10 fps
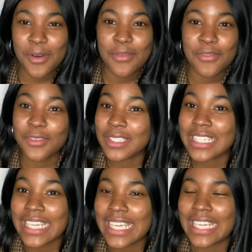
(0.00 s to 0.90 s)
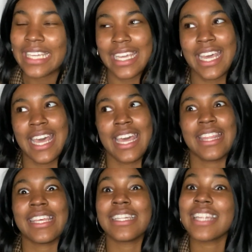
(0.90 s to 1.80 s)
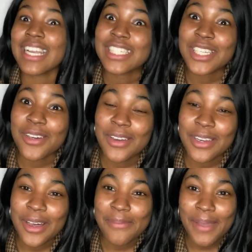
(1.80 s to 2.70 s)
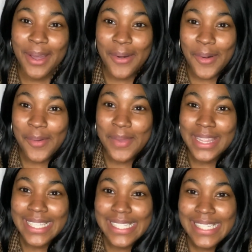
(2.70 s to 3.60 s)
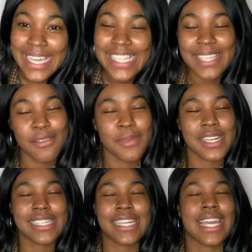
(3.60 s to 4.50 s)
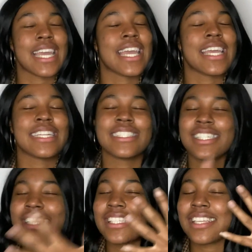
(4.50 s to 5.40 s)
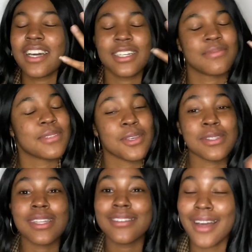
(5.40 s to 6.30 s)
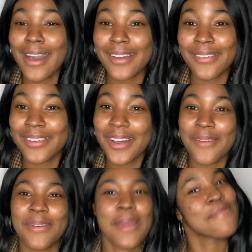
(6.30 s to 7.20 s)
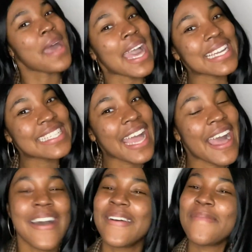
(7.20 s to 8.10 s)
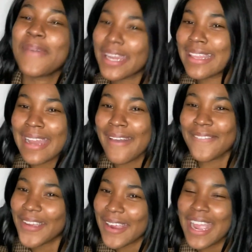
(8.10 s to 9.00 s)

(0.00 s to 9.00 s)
fully, the election going on back home in the States. I'm American, just it was a lot going on, but I'm back now, better than ever